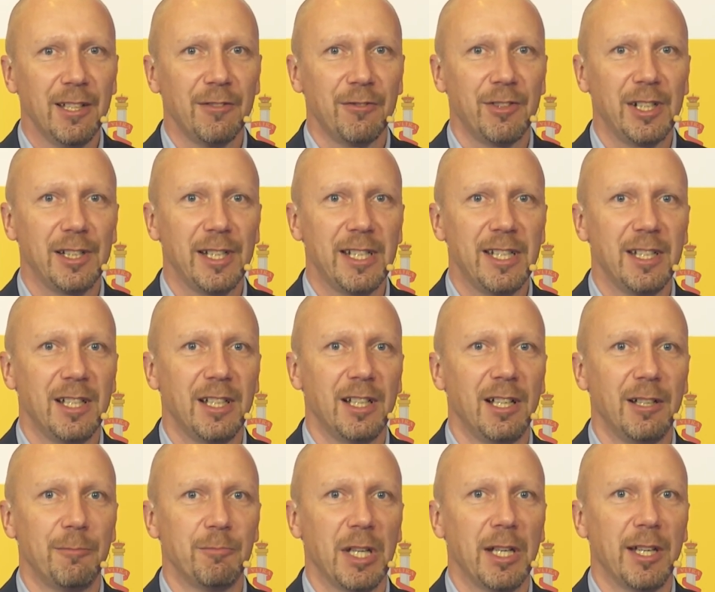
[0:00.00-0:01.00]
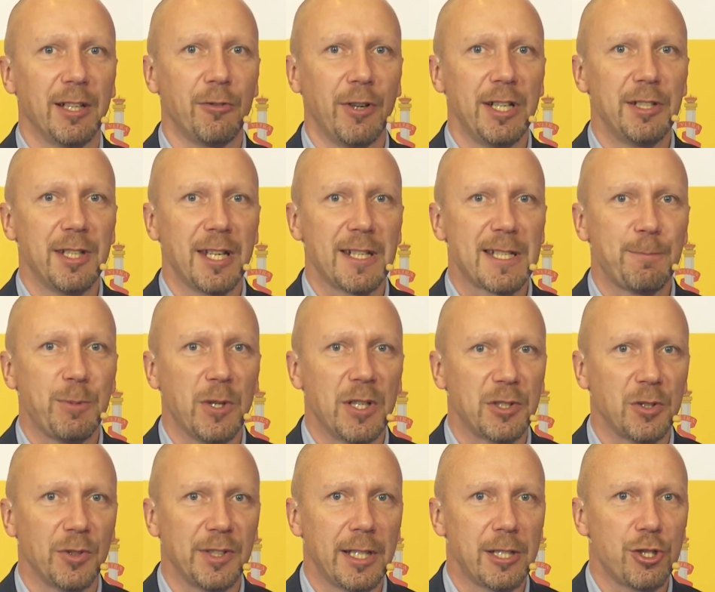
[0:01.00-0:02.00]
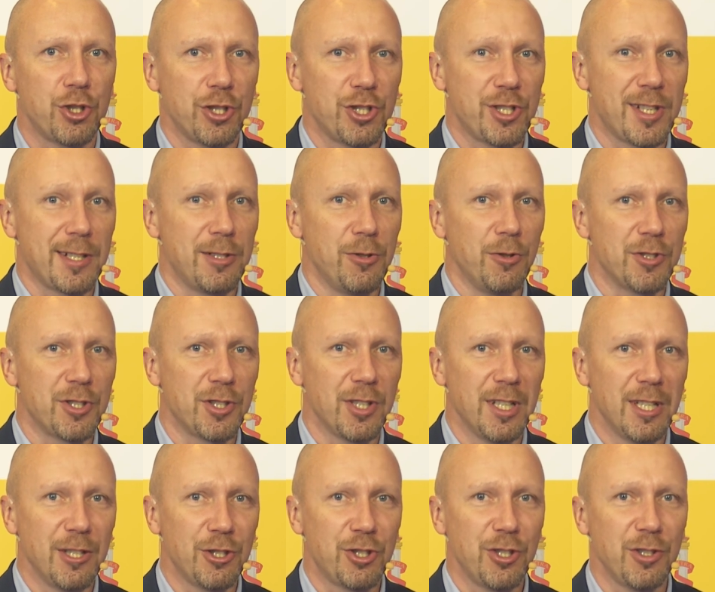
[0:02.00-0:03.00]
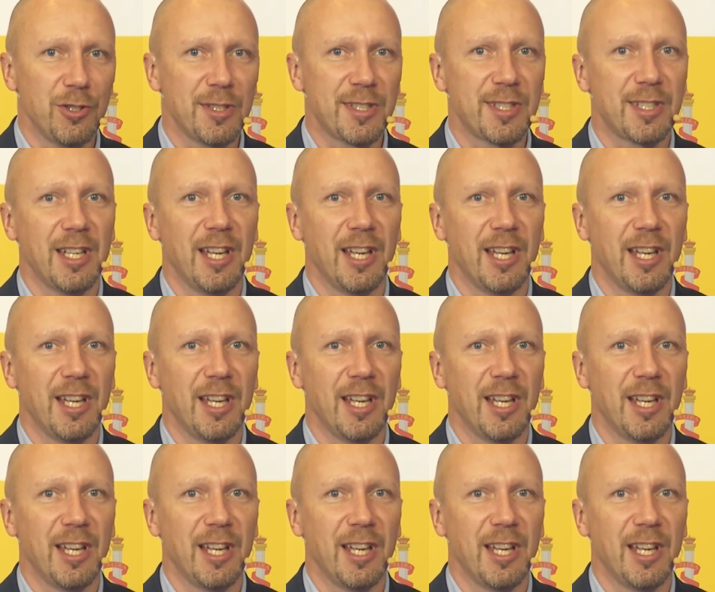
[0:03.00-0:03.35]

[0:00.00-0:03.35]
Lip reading: Really a great expert on energy security issues.